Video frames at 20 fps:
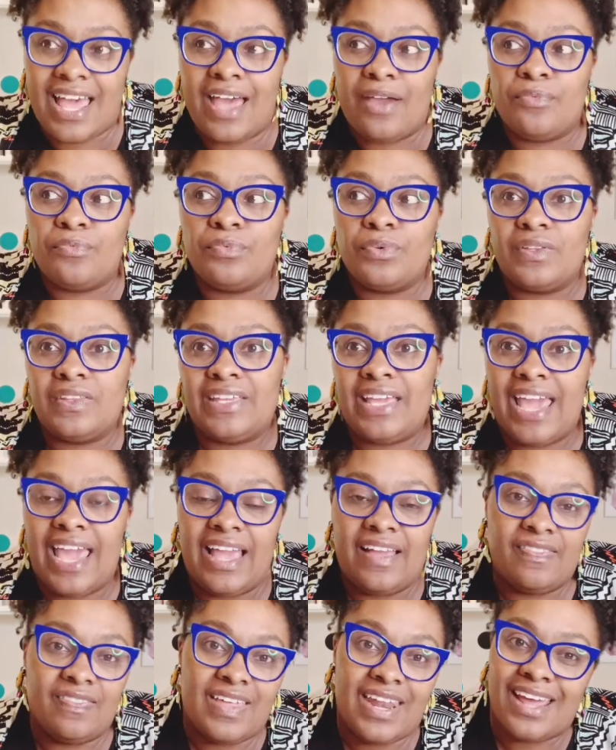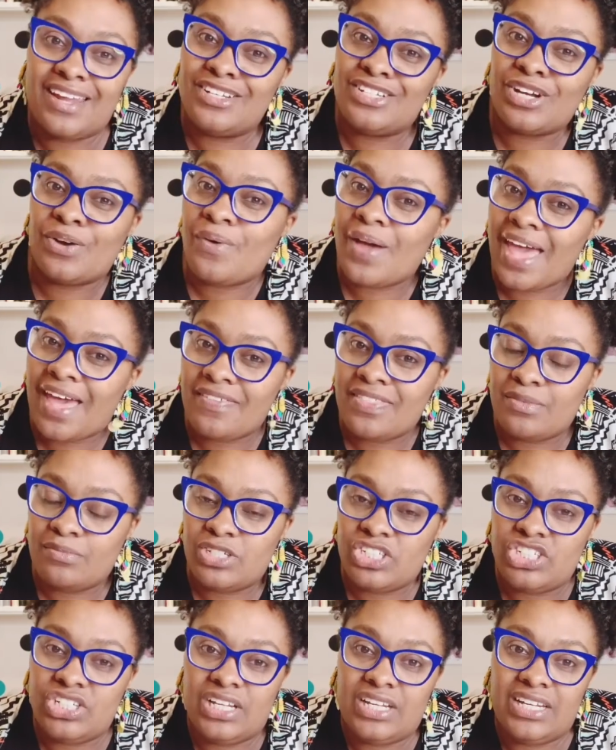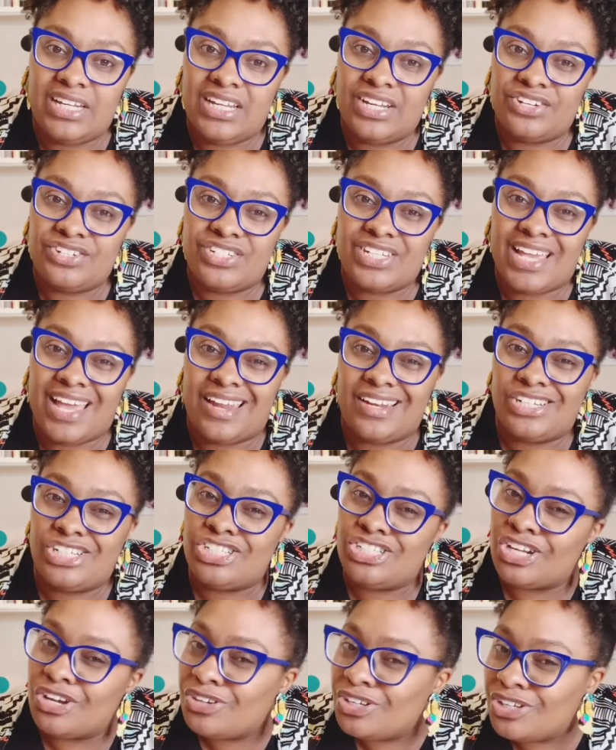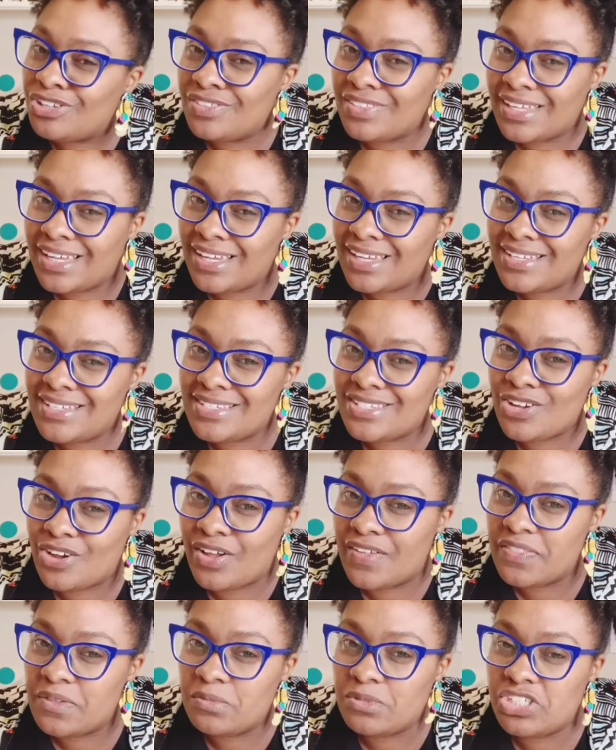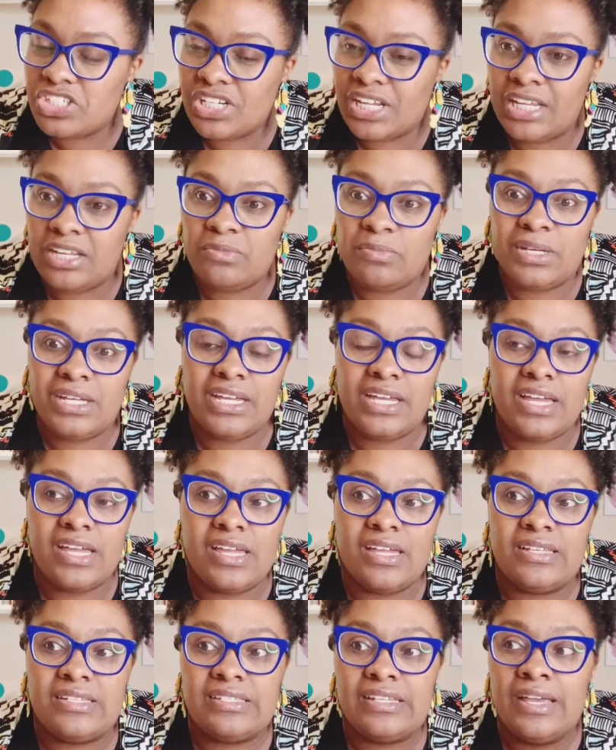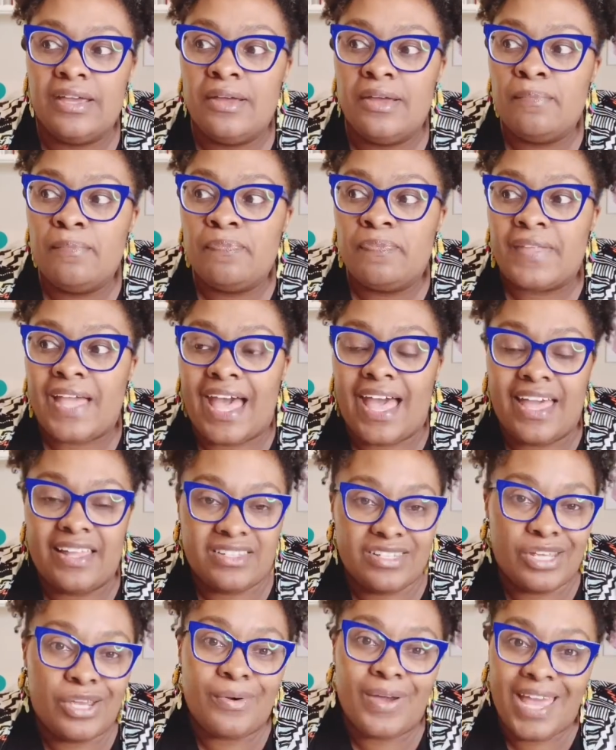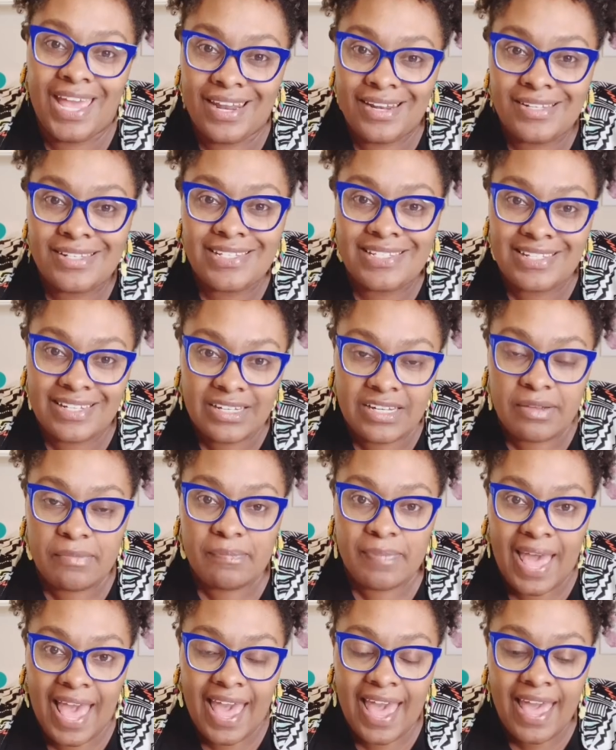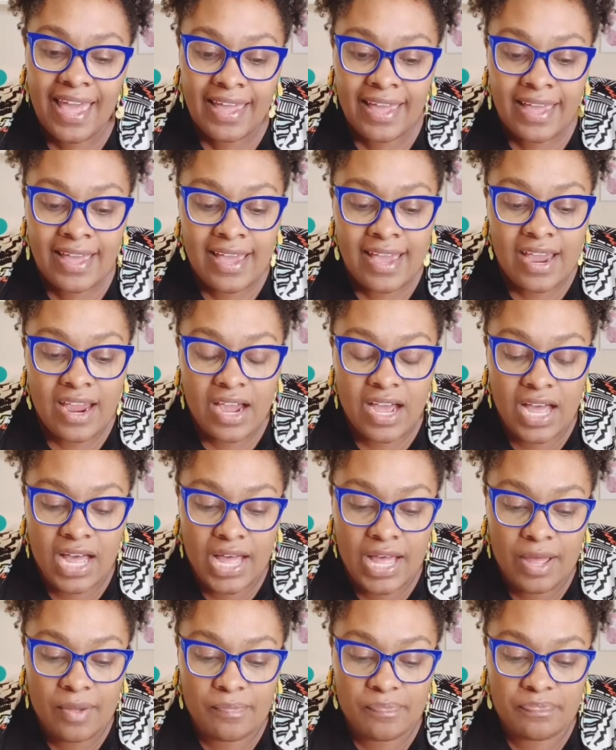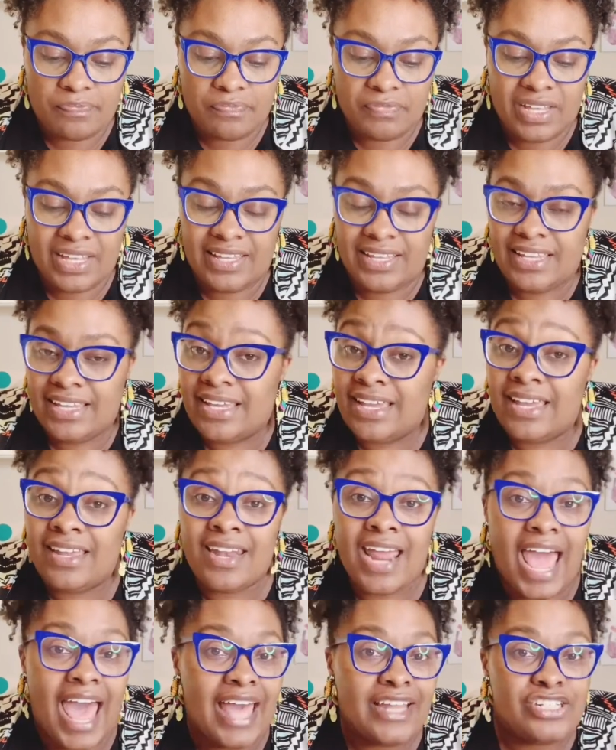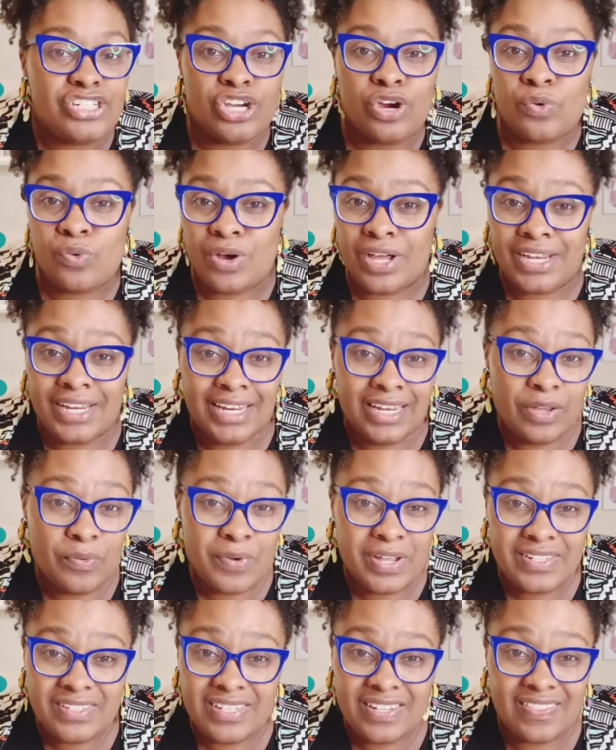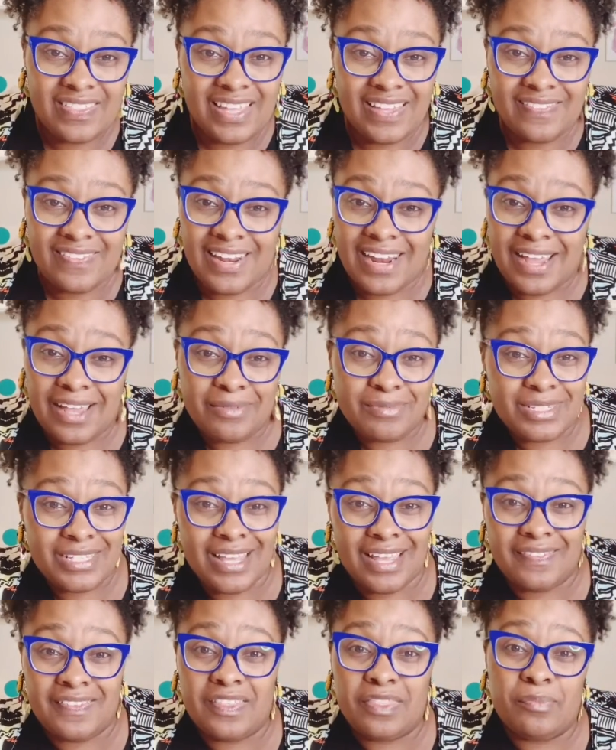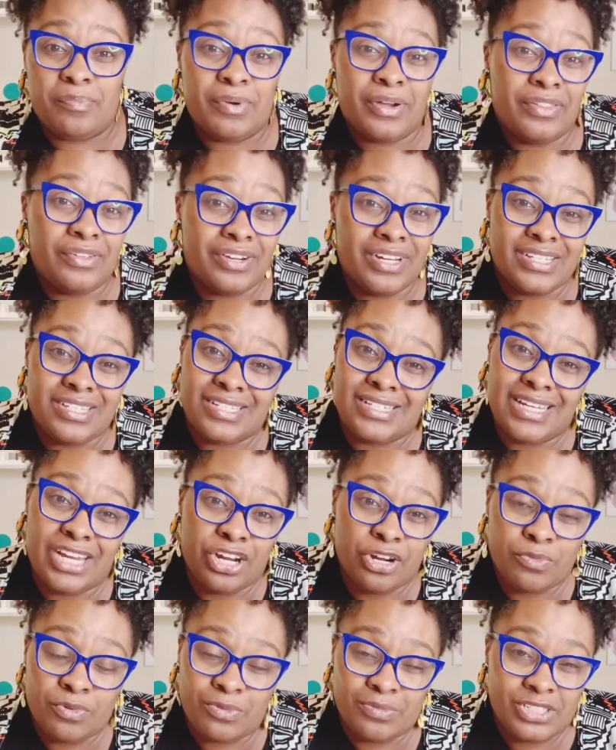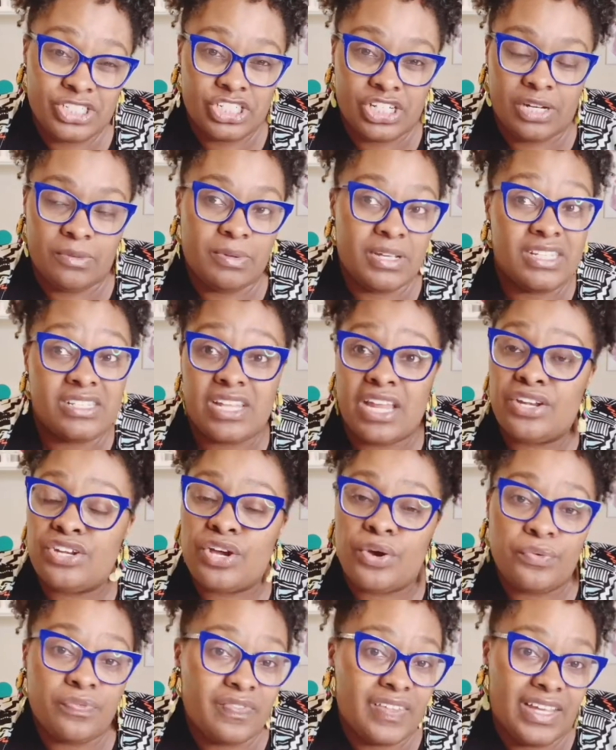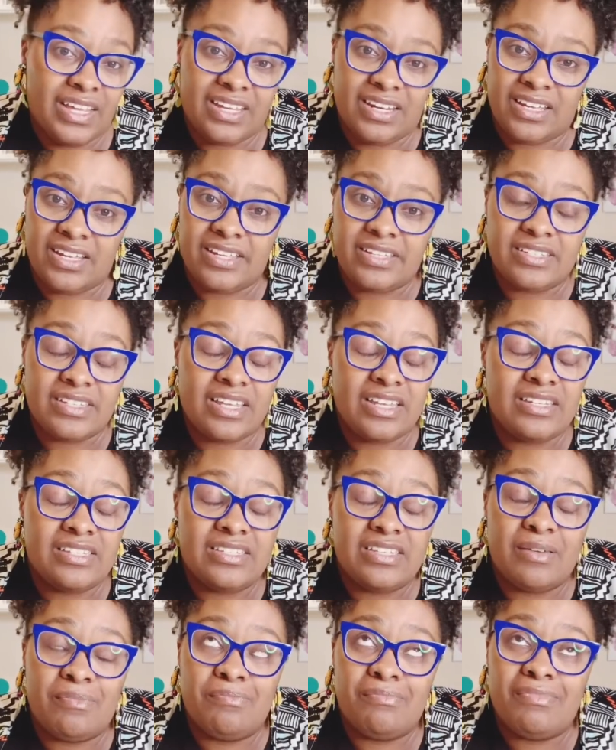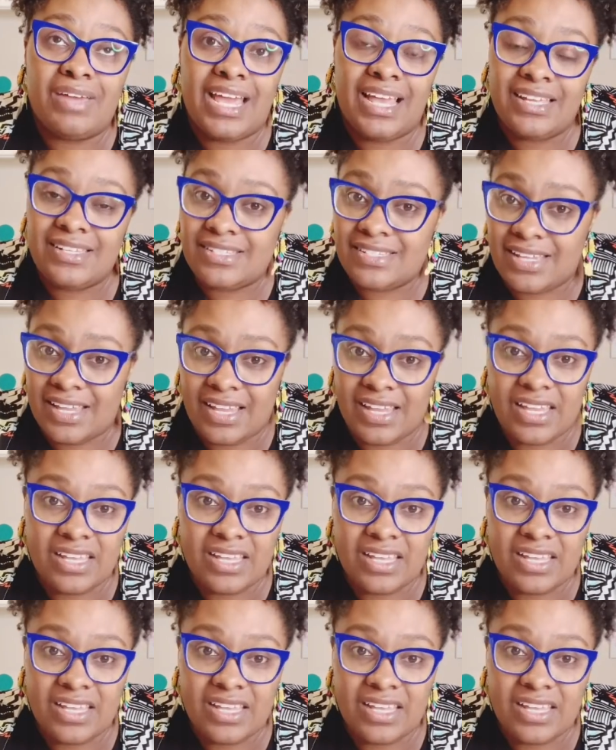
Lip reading: I really hate that I don't have the machine here to kind of show you things on the machine, because I had to go ahead and send it back. Again, I don't want anyone to think that I am saying that the Brother is a terrible machine, because I don't think it is. It's amazing.